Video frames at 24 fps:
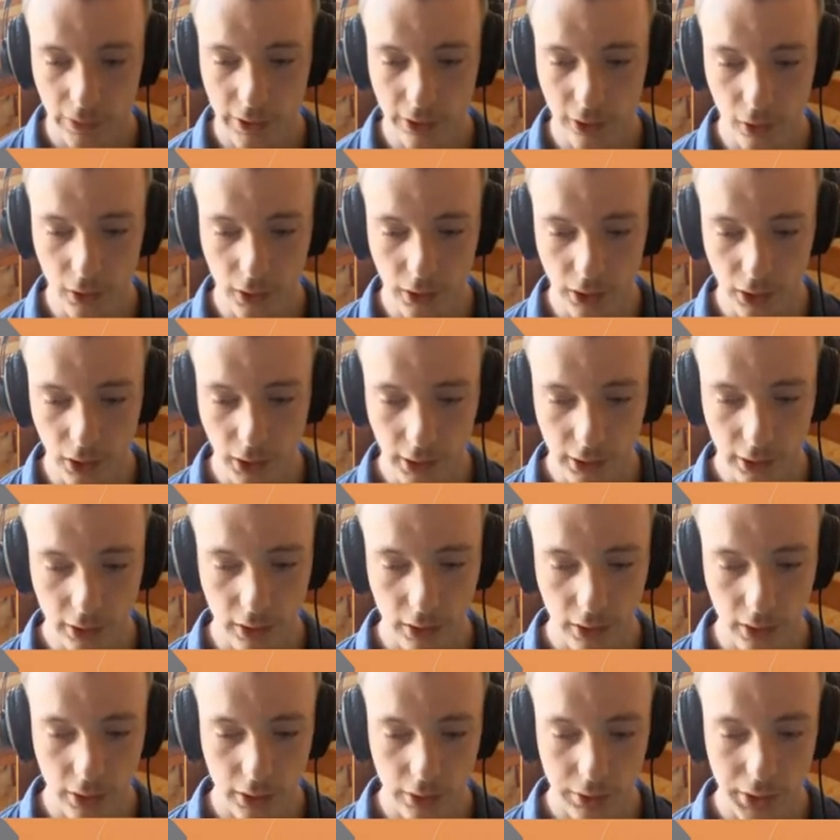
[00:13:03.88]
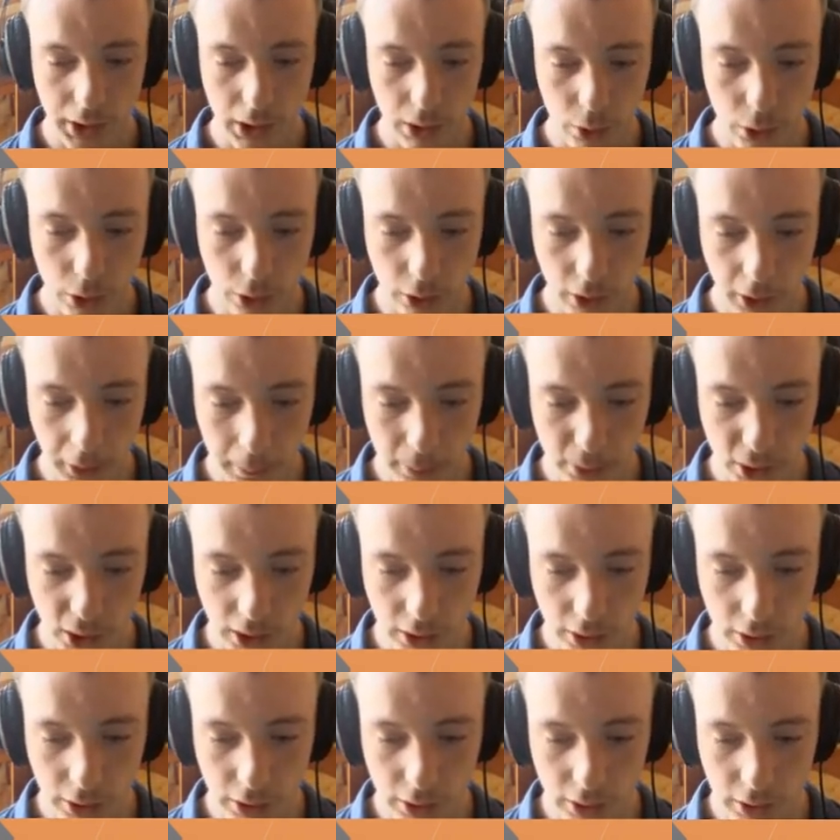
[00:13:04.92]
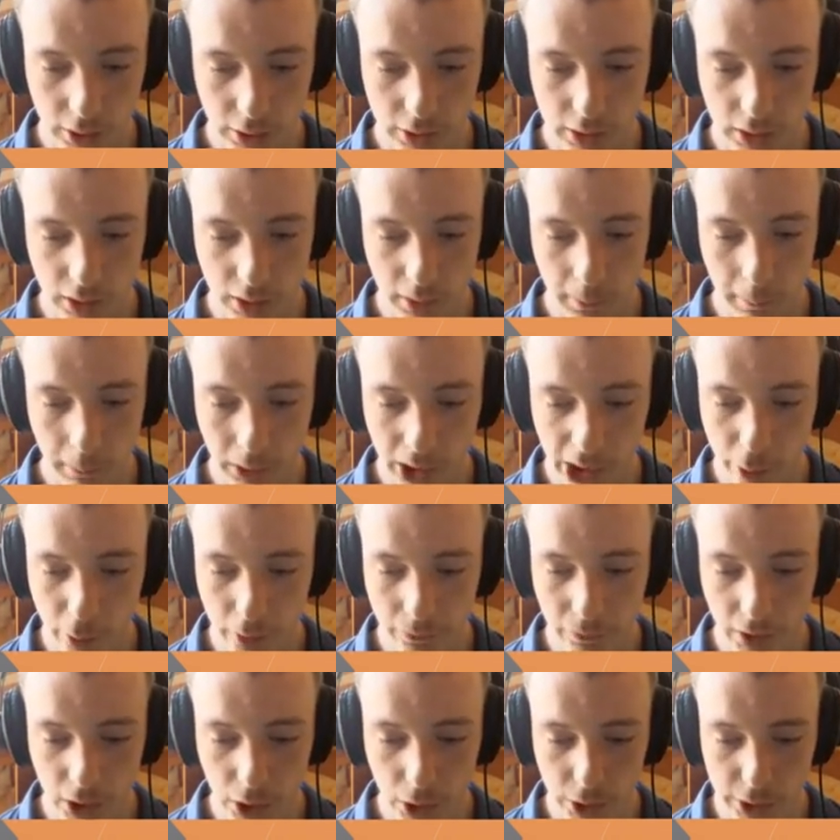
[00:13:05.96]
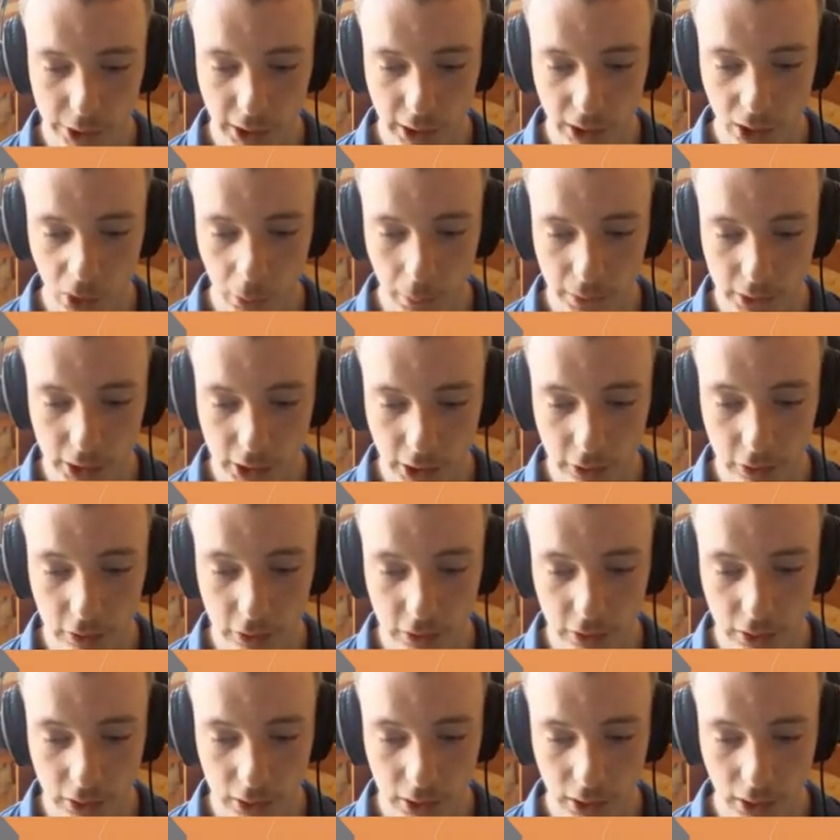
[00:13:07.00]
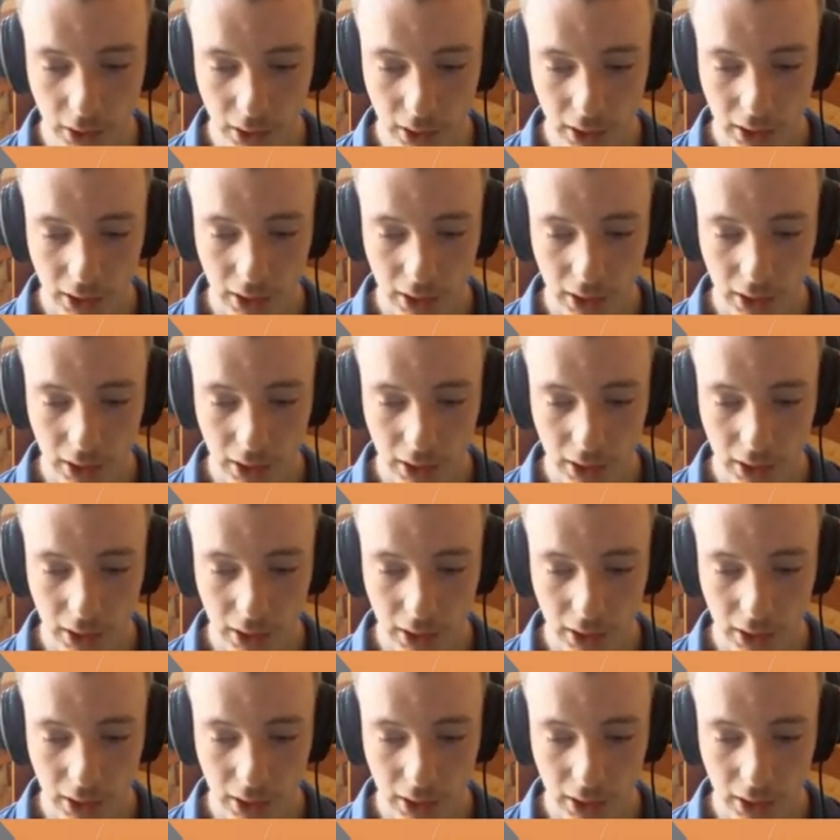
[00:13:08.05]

finally, like, no good API is complete without good documentation.